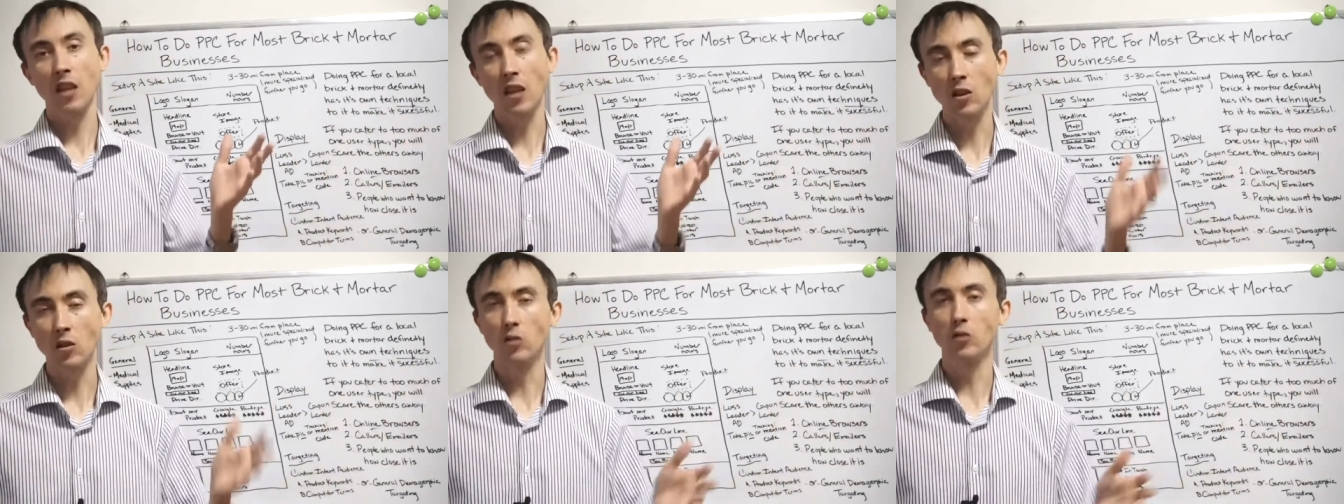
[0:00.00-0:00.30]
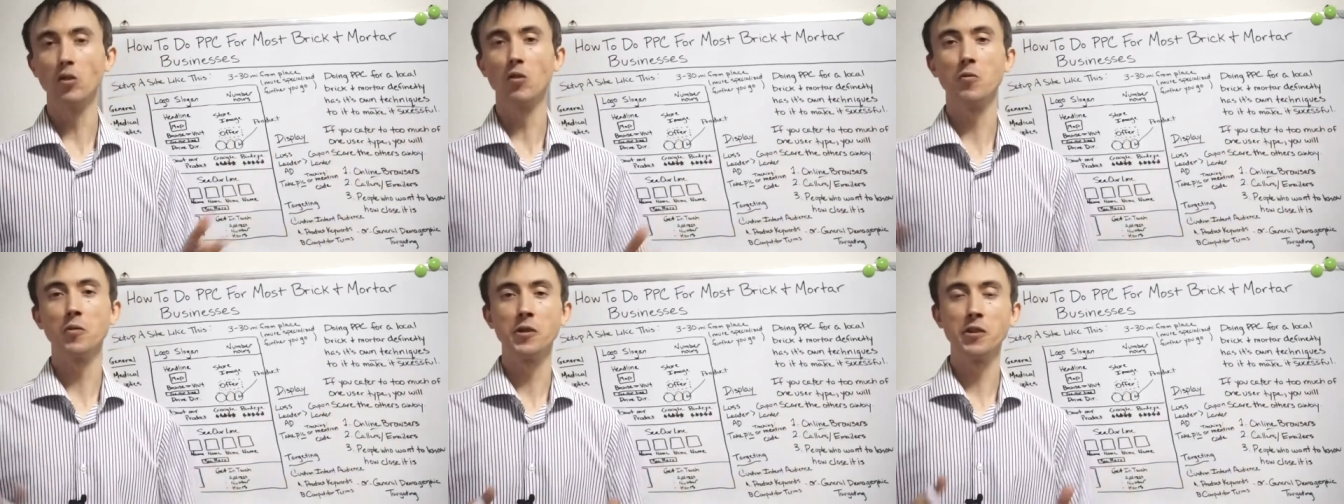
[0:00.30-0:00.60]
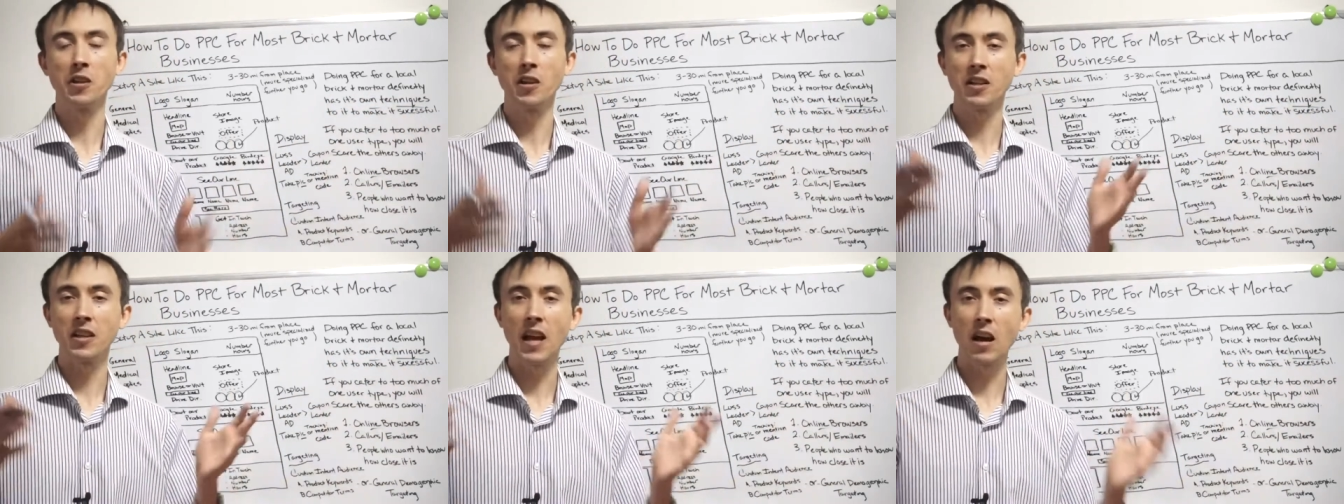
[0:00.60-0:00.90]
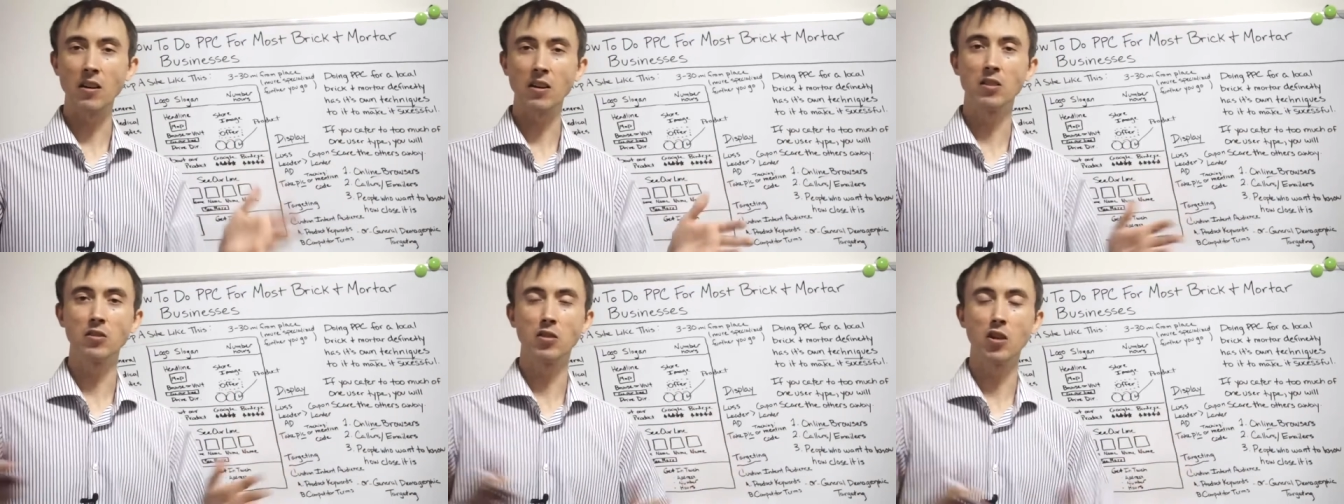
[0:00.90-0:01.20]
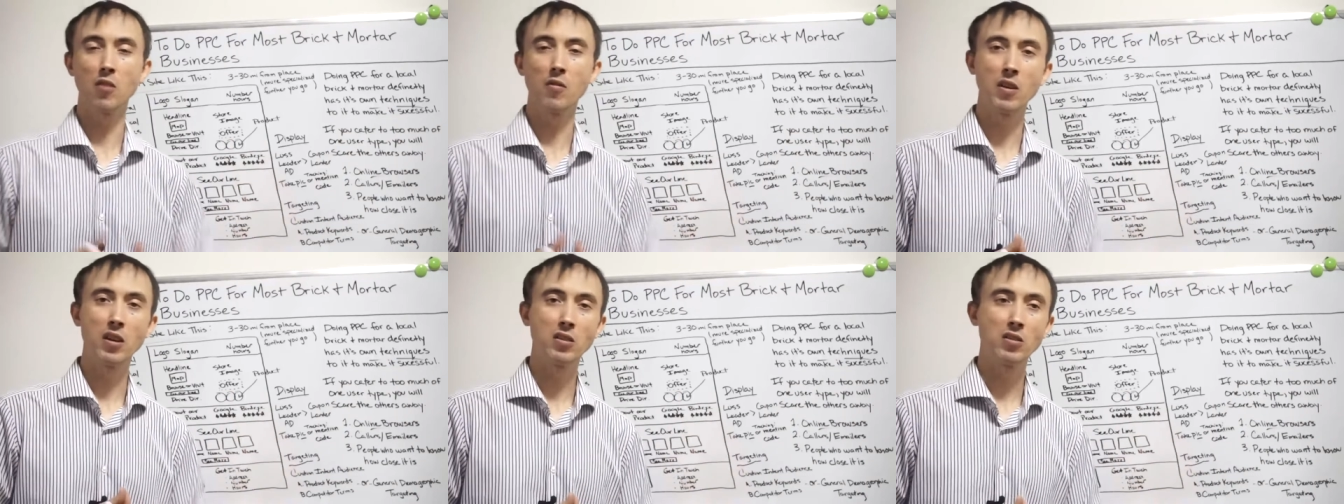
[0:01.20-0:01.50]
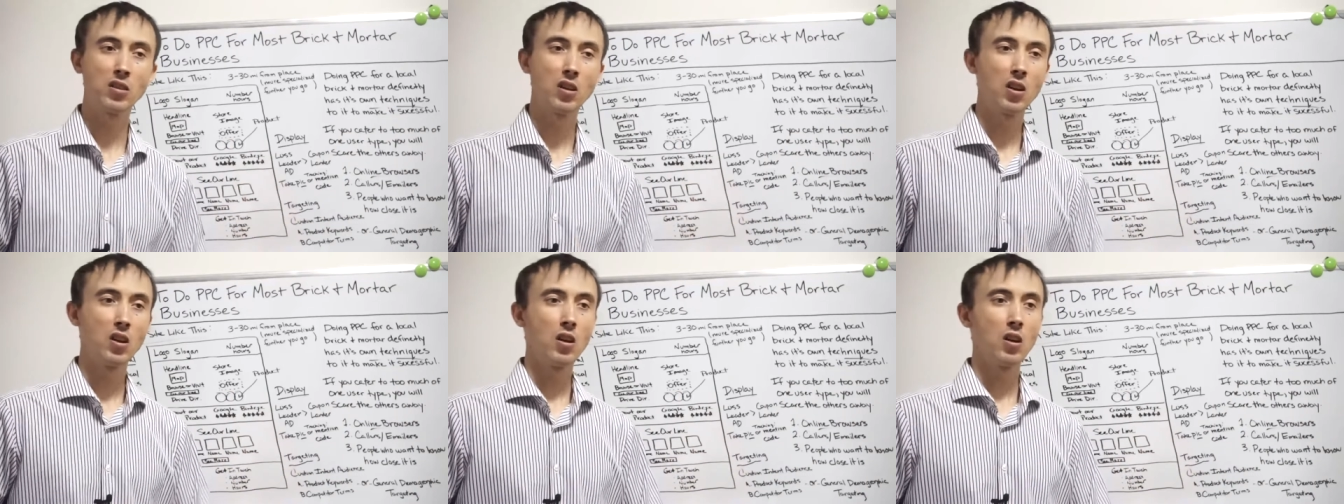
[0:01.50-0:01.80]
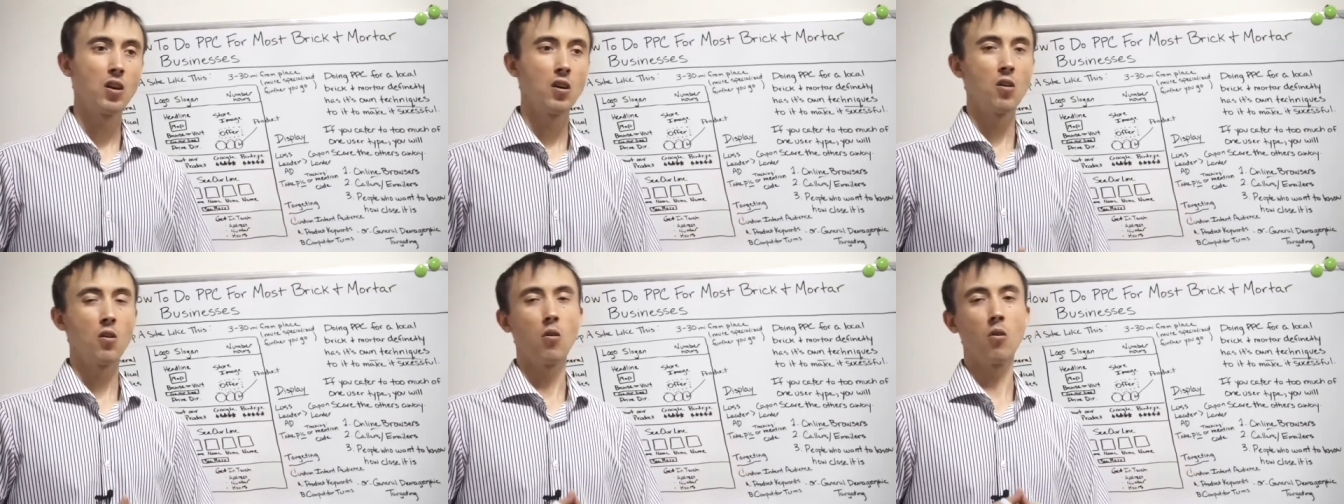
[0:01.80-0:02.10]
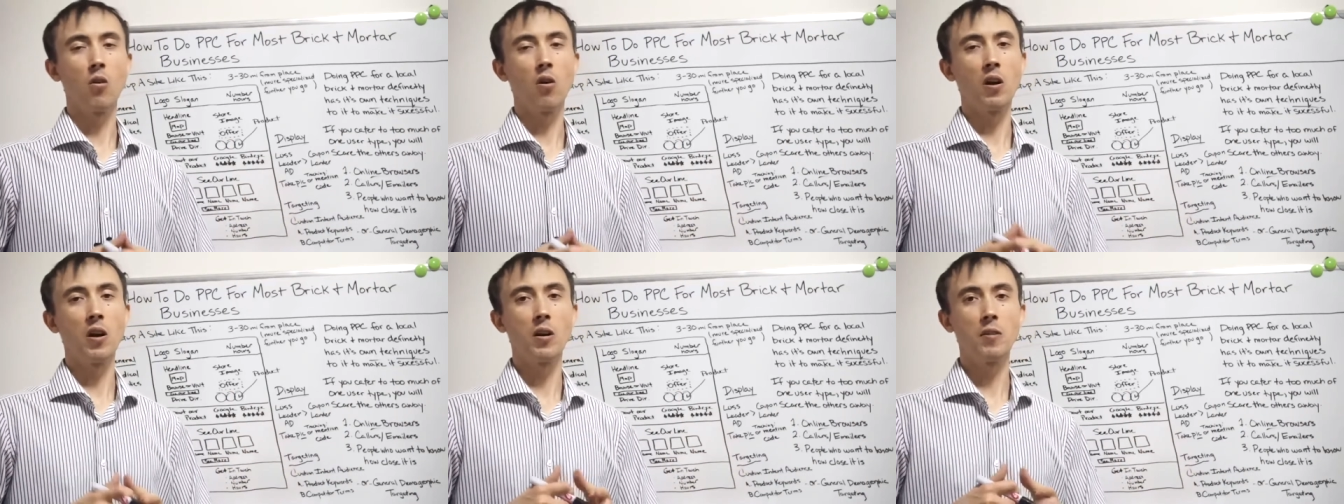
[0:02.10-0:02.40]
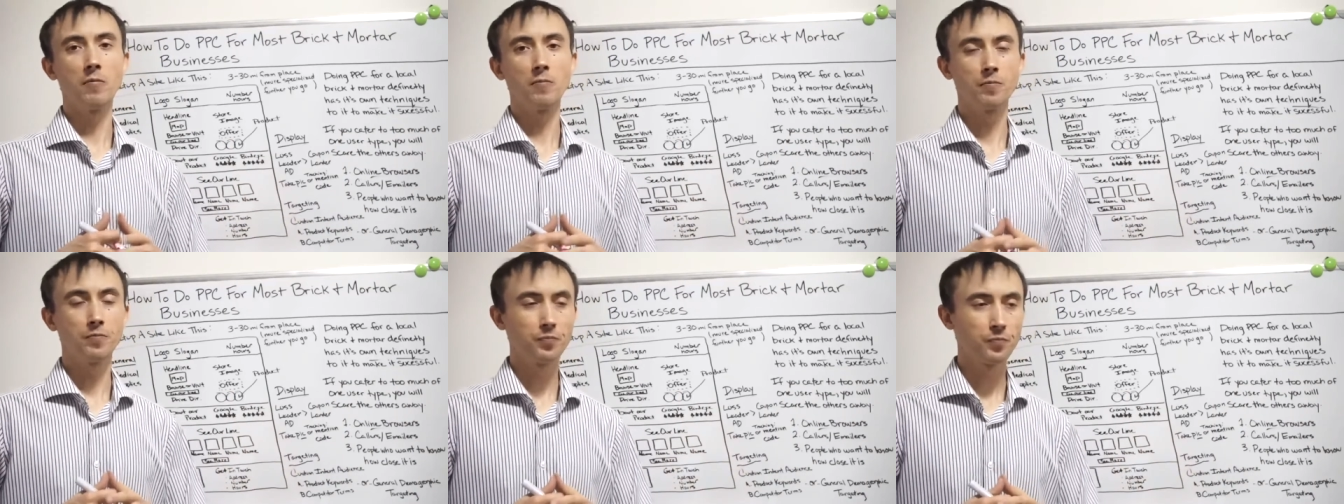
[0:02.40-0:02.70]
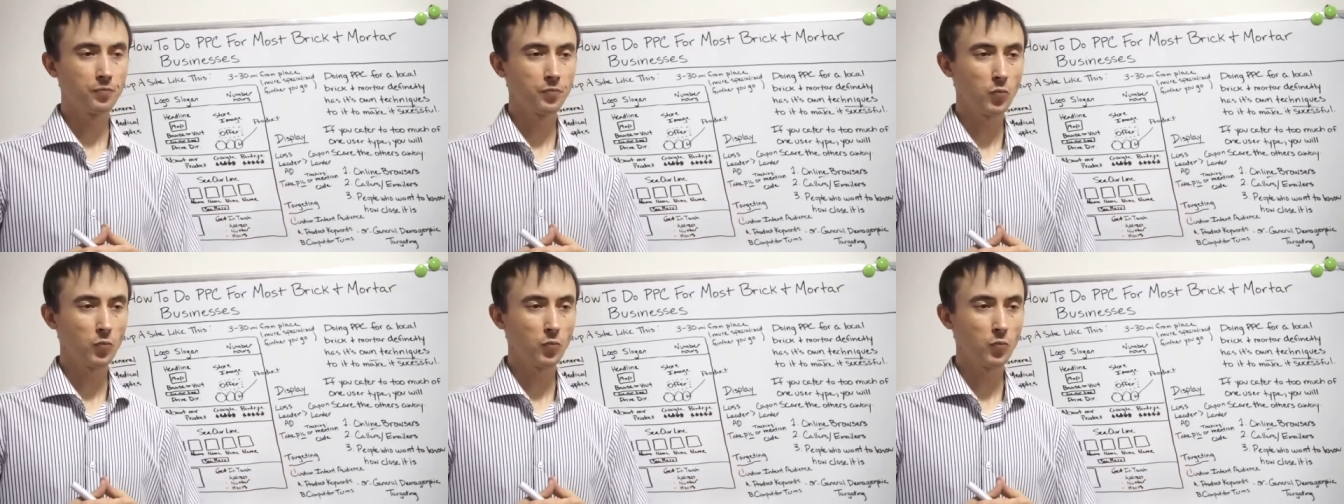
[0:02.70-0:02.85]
that you'll do for your accounting service or